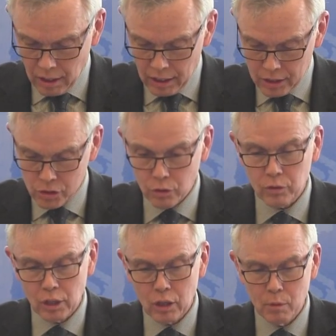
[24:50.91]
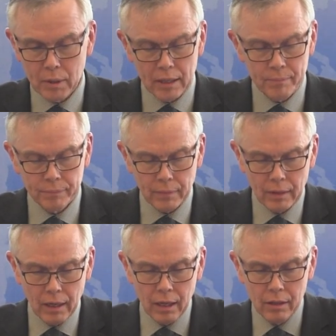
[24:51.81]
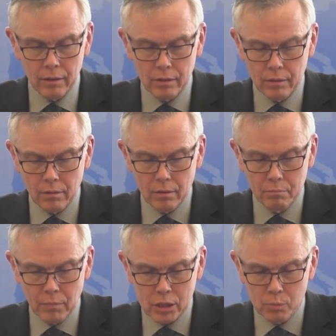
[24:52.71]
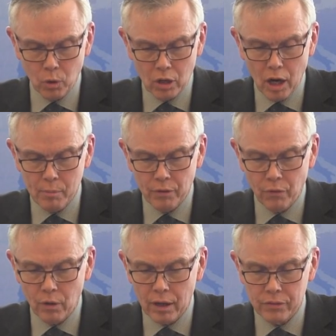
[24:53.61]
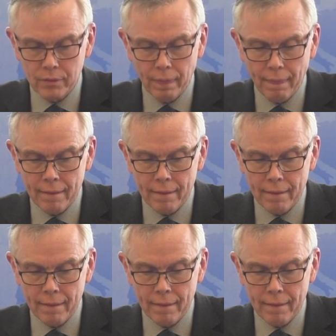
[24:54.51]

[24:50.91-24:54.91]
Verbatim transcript: uh, is certainly going to be uh, much more common for us.